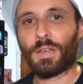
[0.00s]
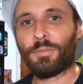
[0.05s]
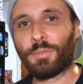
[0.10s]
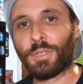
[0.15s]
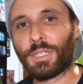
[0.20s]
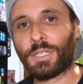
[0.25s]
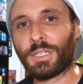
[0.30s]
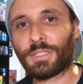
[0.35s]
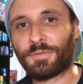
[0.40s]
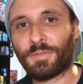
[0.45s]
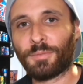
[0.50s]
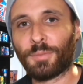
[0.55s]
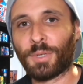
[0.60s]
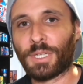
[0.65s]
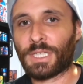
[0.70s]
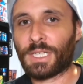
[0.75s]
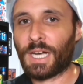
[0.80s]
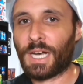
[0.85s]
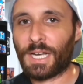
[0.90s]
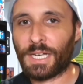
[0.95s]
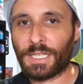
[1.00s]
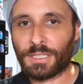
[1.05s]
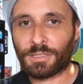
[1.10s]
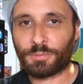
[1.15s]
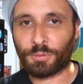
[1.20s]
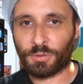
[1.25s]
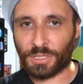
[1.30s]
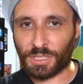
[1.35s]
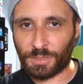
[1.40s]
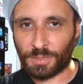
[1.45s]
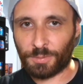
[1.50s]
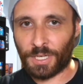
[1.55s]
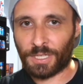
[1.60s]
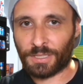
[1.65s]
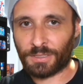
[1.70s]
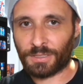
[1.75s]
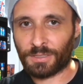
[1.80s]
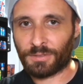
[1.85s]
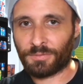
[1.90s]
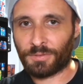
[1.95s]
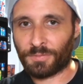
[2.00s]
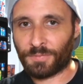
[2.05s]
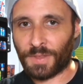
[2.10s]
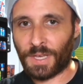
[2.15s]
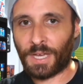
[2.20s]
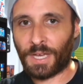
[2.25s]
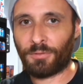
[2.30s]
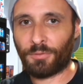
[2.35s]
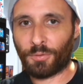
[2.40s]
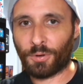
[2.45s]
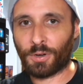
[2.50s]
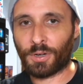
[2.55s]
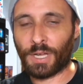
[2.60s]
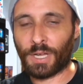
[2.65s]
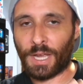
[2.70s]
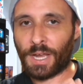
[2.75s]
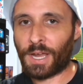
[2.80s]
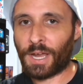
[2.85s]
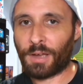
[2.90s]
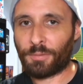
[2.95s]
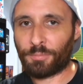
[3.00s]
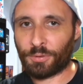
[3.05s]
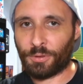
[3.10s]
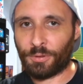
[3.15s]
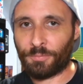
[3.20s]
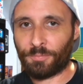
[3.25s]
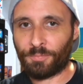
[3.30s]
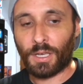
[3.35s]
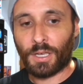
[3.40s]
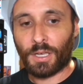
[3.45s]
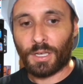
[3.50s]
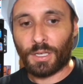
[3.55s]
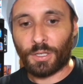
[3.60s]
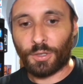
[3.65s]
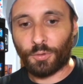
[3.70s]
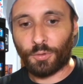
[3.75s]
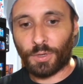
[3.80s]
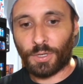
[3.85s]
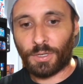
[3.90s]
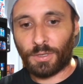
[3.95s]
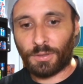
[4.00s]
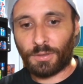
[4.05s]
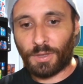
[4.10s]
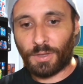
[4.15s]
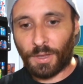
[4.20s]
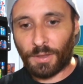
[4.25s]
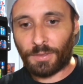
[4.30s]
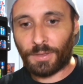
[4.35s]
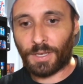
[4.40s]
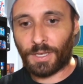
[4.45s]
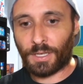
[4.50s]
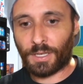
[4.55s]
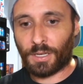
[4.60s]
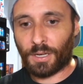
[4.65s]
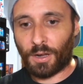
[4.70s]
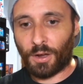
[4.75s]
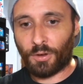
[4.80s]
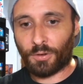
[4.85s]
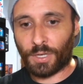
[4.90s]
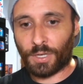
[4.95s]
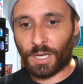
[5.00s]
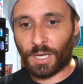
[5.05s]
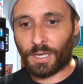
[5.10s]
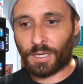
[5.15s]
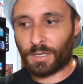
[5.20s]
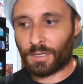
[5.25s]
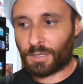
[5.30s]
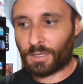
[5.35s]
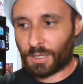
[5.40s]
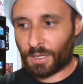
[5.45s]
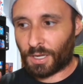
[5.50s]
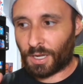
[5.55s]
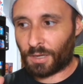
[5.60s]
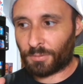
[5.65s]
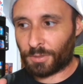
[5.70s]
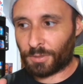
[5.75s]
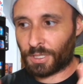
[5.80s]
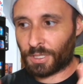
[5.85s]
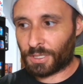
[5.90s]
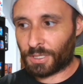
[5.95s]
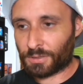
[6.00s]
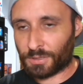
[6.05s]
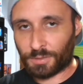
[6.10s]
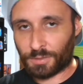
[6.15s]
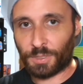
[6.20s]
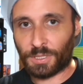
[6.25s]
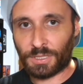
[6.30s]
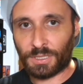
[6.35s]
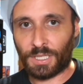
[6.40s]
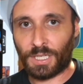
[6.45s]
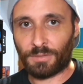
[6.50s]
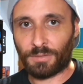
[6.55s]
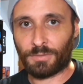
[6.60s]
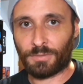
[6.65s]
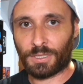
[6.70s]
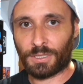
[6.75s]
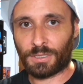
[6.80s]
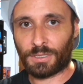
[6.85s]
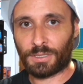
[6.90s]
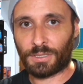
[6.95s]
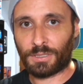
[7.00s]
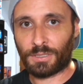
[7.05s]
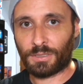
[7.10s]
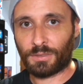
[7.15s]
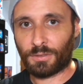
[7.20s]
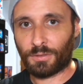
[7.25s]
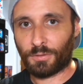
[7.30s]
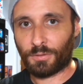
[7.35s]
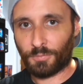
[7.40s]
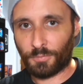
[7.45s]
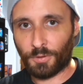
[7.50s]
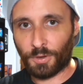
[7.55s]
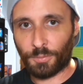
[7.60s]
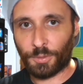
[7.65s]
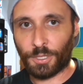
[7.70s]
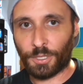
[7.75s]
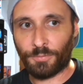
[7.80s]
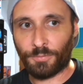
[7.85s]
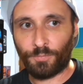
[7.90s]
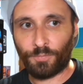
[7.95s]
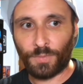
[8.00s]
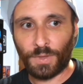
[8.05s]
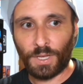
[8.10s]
Because from a guy's perspective, if that were to happen, you would think, okay, I'm going to spend time with this woman.